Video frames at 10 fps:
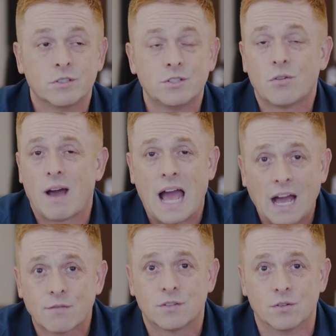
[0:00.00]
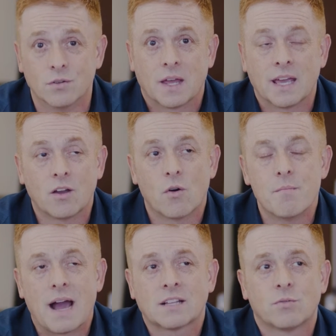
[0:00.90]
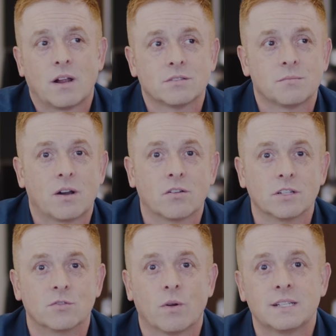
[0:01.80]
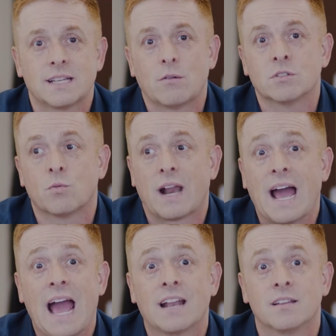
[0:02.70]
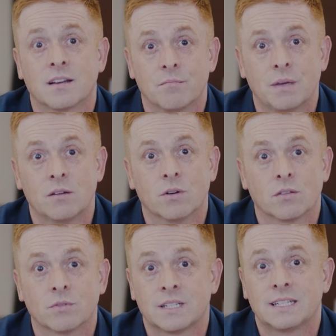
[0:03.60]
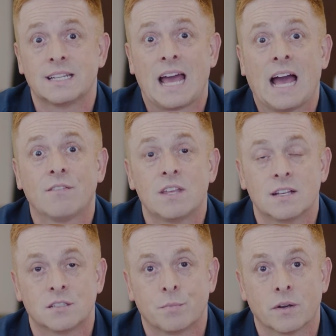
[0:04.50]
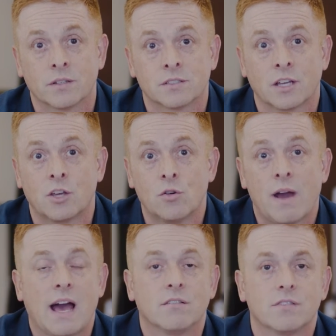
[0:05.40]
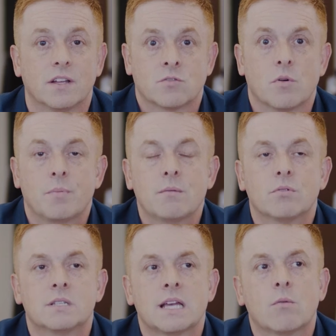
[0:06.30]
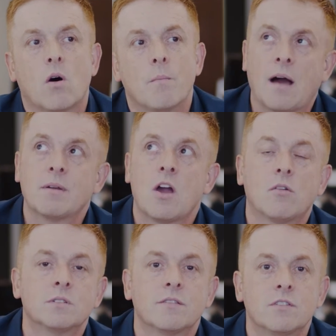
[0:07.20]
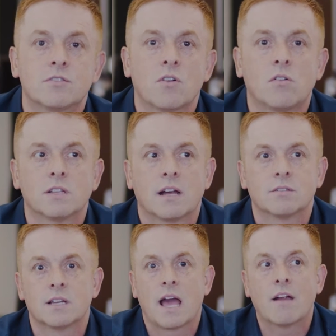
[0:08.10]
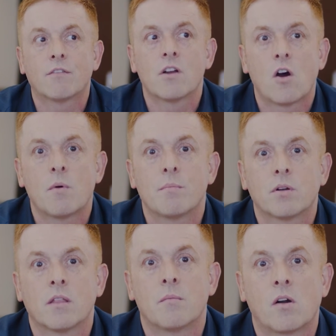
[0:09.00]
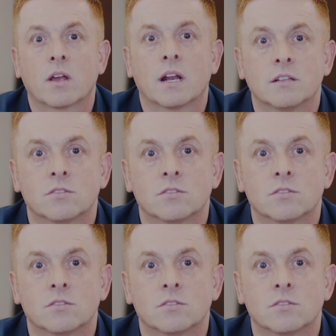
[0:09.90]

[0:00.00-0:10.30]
which you don't have to. Again, going back to when I was in my early 20s, that was what I had to compete with, was I didn't have the experience like you have. So when people would say, well, how many homes have you sold? And I would say, every home I put on the market, I